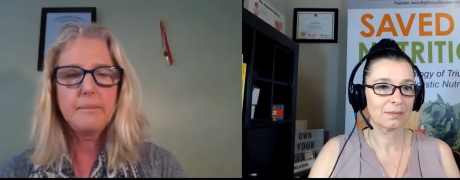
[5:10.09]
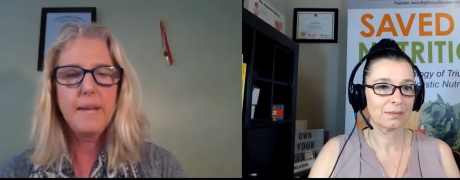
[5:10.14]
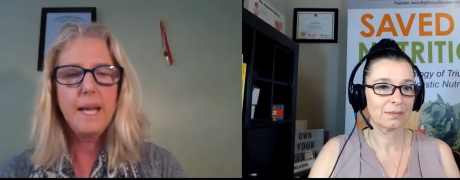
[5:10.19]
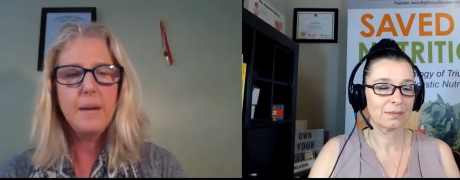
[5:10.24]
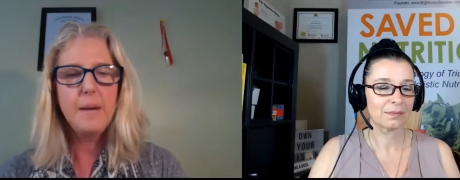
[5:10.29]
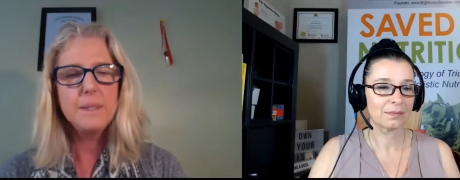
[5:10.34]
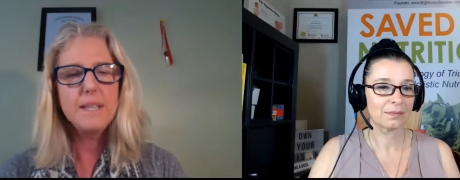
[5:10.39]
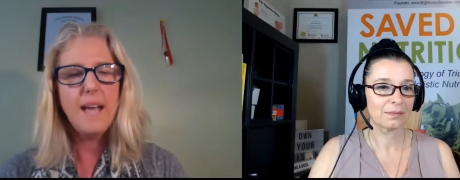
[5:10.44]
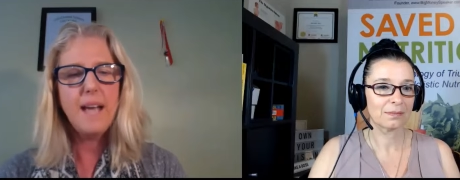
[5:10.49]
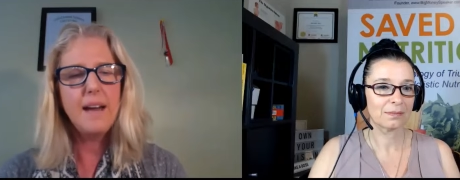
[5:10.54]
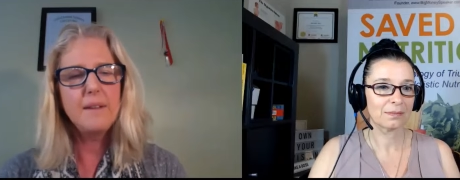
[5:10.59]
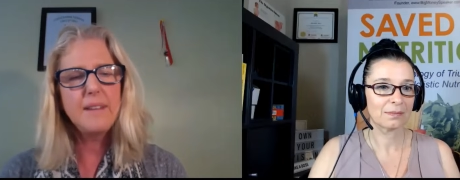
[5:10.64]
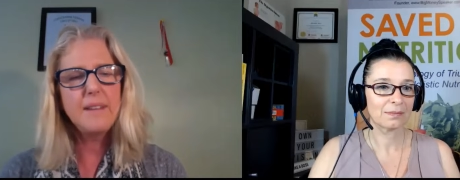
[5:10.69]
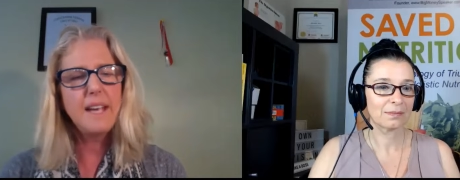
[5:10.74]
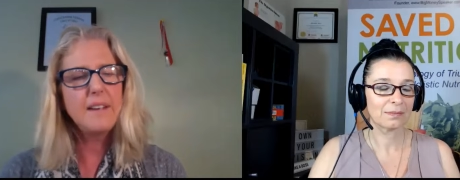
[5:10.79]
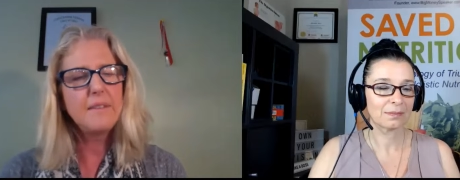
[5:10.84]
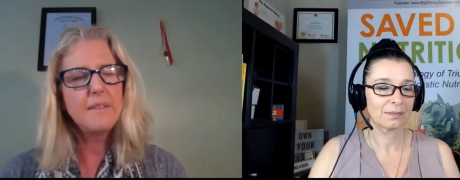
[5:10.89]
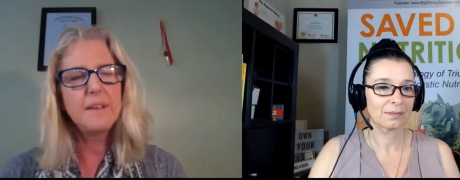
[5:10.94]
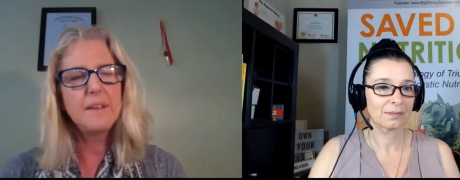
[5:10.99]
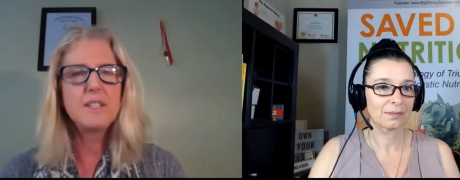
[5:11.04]
Speaker 1: it was kind of
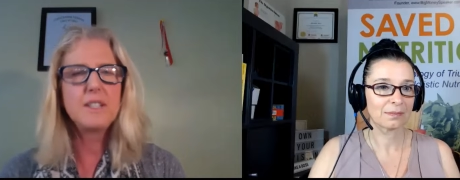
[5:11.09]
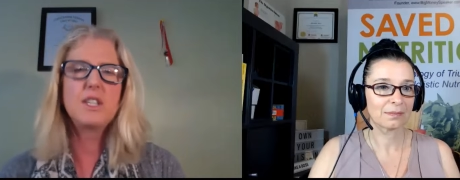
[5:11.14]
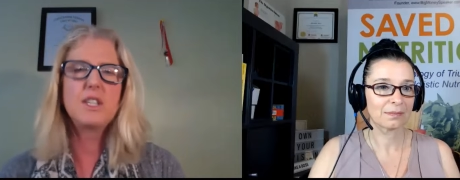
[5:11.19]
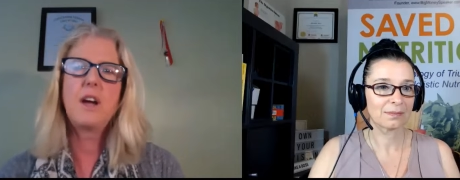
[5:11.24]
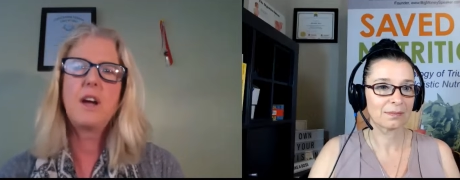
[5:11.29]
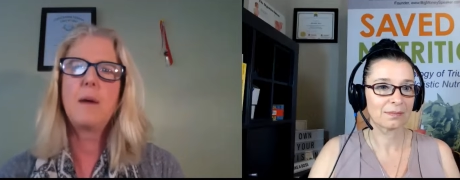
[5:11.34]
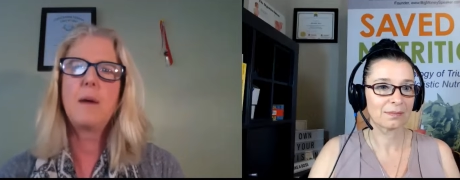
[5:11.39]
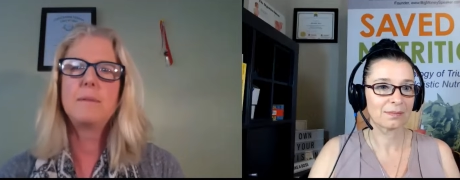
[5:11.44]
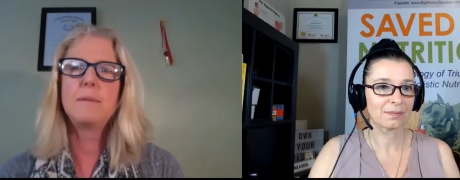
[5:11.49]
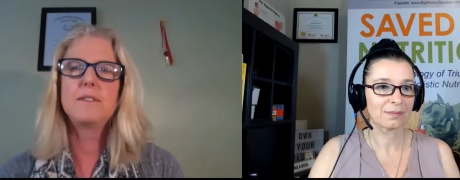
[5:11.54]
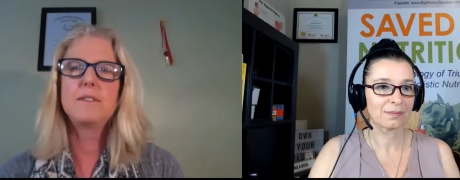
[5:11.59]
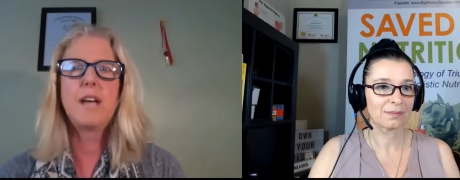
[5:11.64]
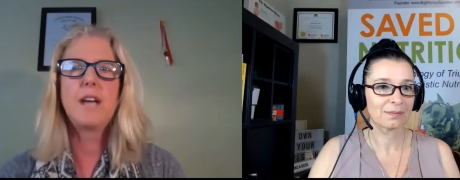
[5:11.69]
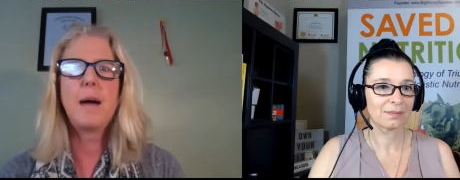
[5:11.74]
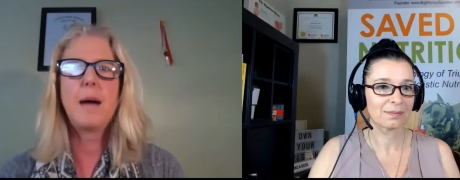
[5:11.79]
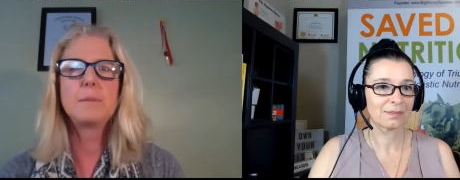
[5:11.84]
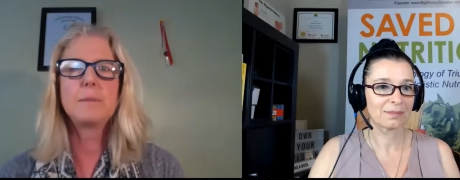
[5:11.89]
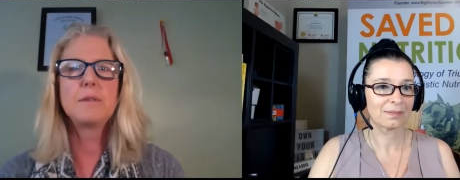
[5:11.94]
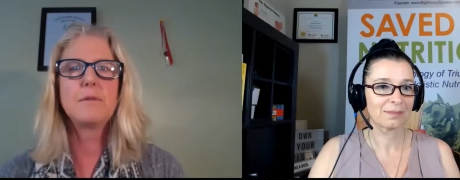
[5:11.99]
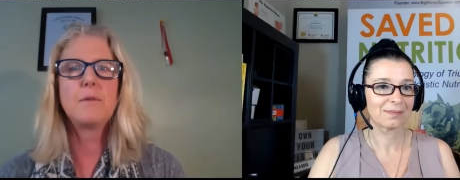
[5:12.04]
like finishing off a
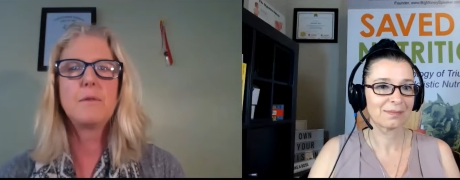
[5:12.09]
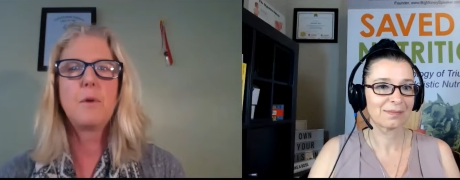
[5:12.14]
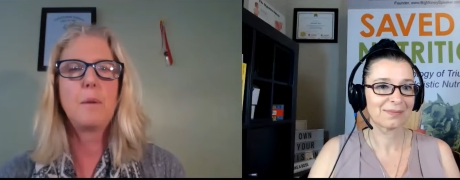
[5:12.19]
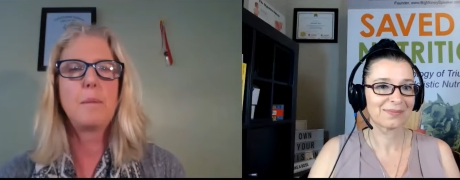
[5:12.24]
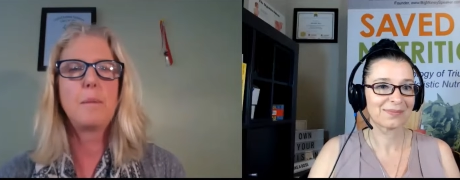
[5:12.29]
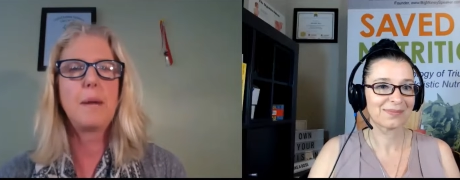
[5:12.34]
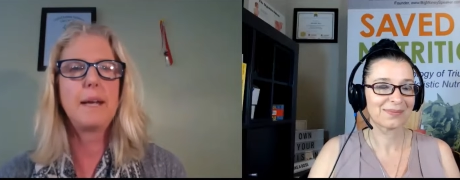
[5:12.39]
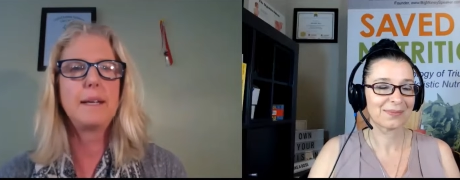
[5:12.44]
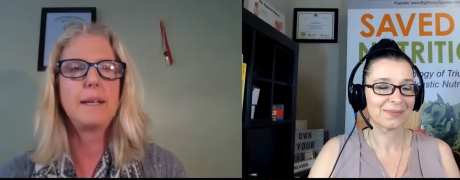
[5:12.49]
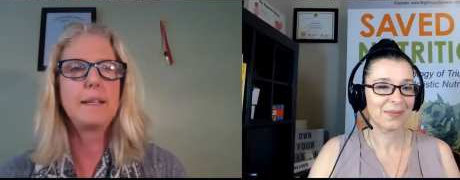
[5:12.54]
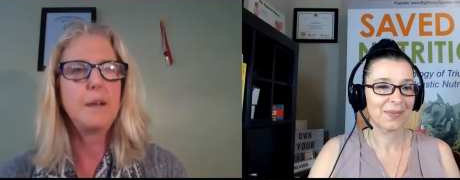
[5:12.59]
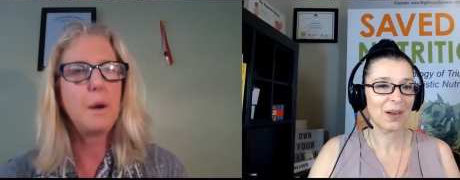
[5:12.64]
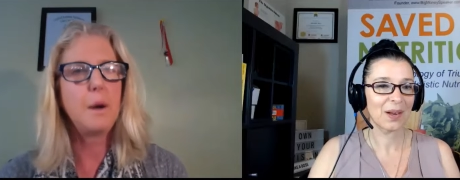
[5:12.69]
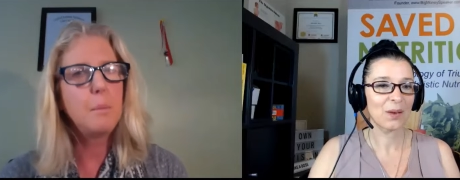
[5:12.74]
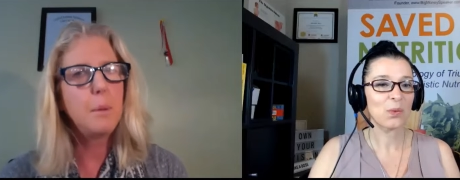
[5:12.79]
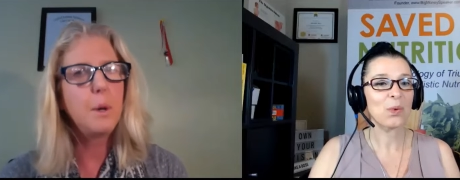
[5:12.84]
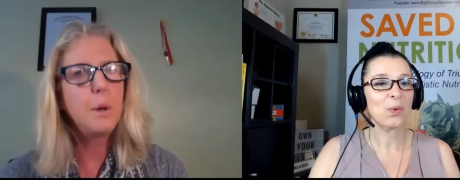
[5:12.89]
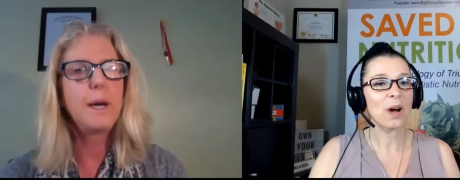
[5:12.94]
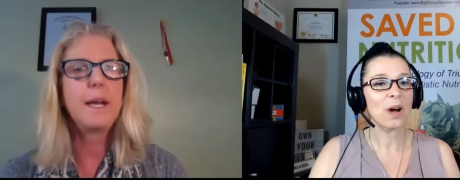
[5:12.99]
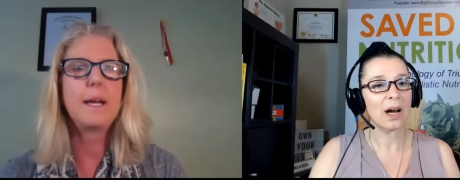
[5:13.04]
chapter for me, you know,
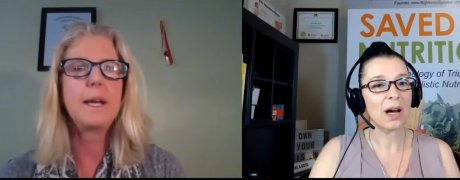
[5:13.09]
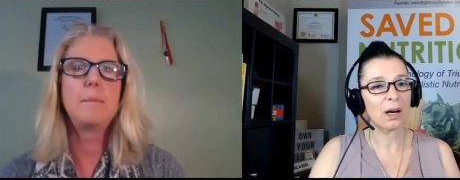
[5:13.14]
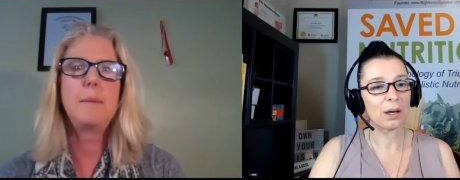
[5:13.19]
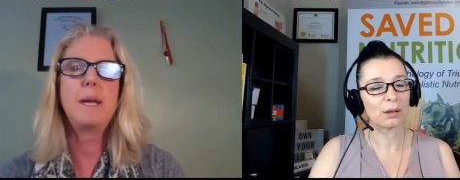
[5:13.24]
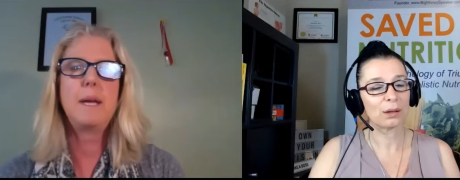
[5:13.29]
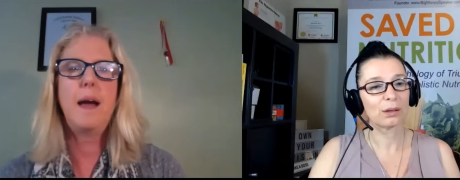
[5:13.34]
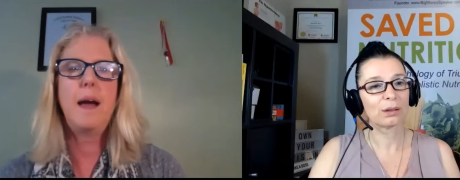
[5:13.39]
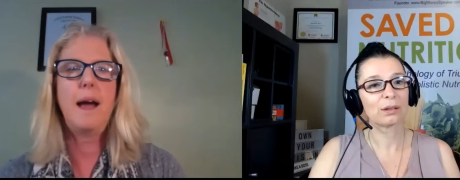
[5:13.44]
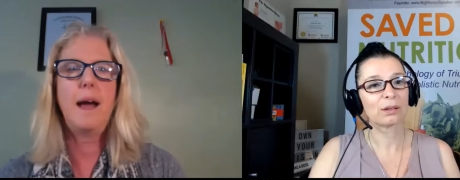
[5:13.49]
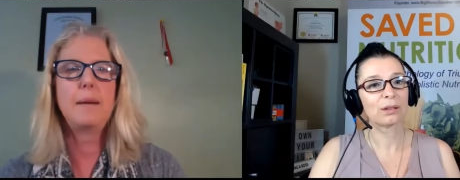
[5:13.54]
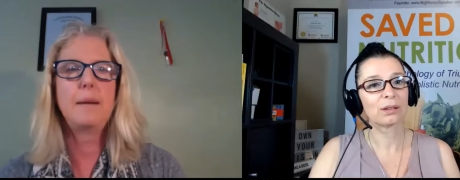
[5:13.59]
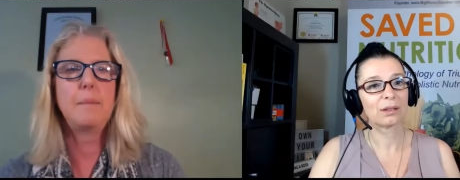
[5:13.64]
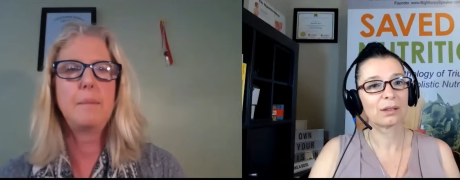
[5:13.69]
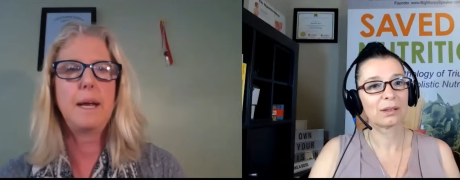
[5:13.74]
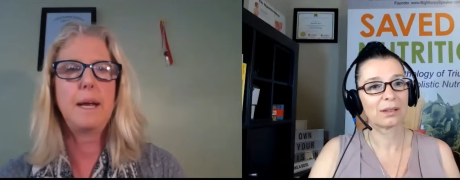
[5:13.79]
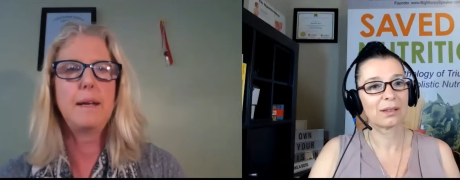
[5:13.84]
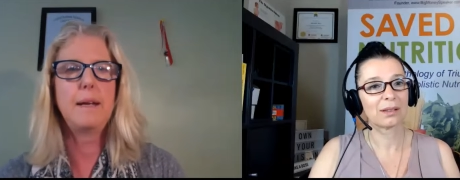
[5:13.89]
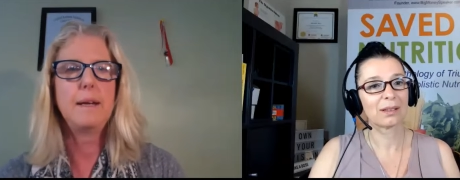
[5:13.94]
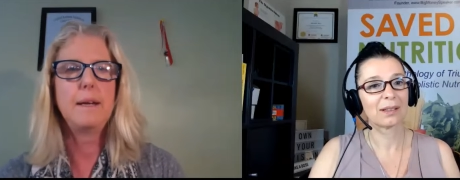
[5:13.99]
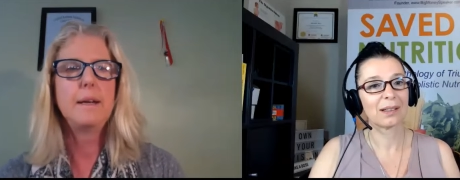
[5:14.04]
putting it behind
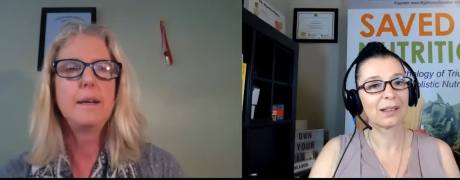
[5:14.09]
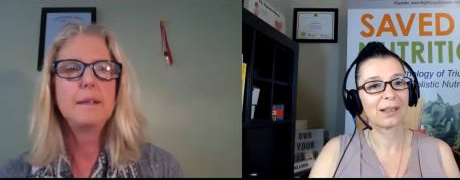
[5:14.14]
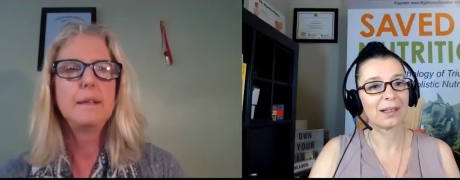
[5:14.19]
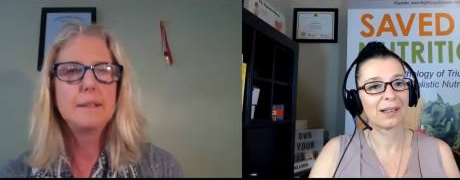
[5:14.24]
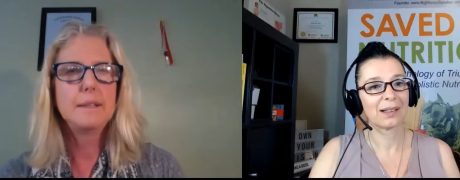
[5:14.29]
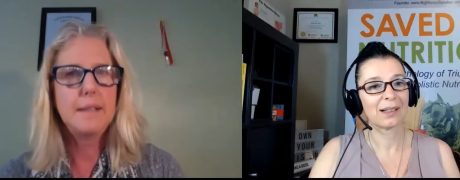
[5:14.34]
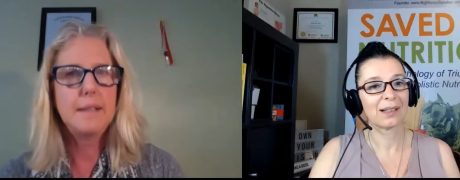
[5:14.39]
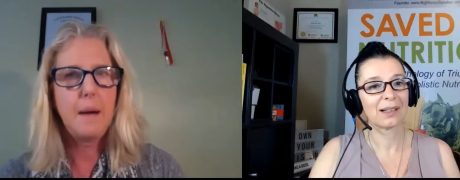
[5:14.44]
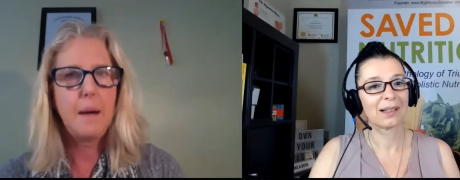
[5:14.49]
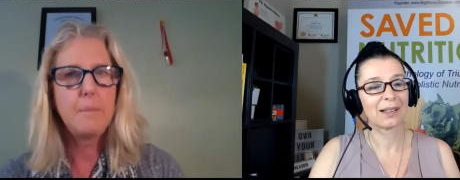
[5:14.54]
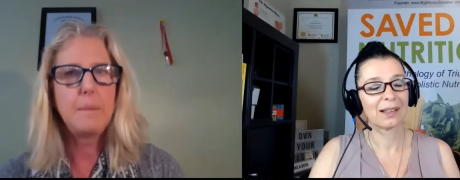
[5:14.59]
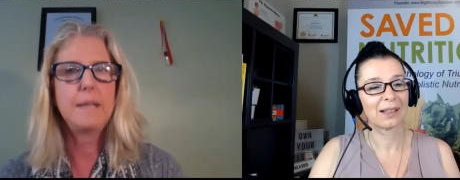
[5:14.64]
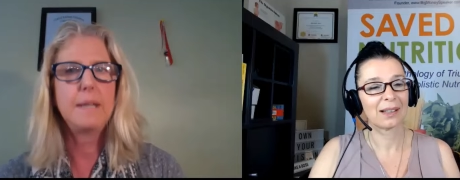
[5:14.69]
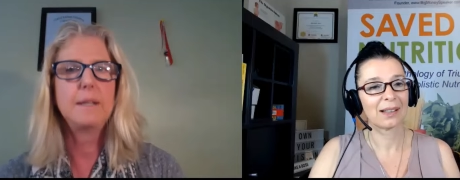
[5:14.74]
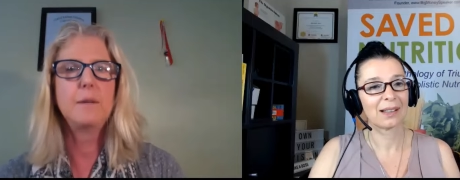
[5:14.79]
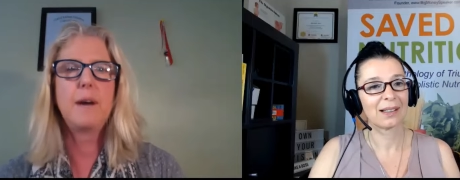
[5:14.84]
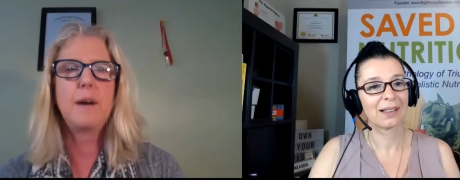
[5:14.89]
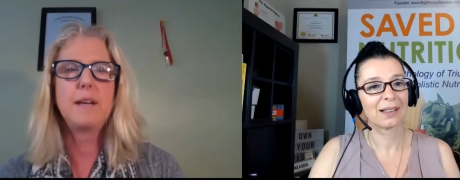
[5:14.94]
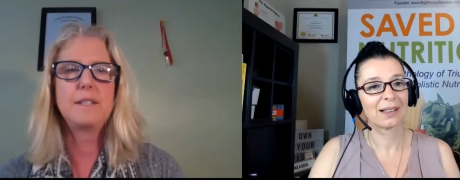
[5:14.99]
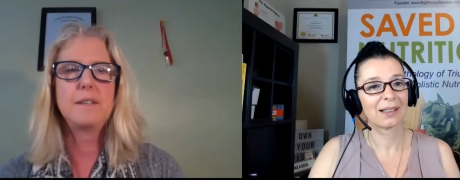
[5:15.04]
me, dumping
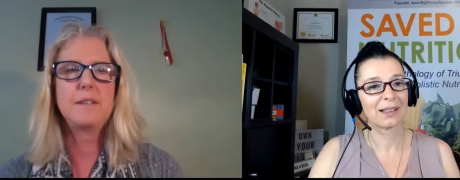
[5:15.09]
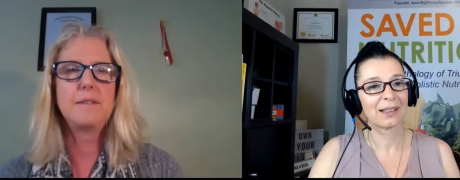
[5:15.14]
the rest of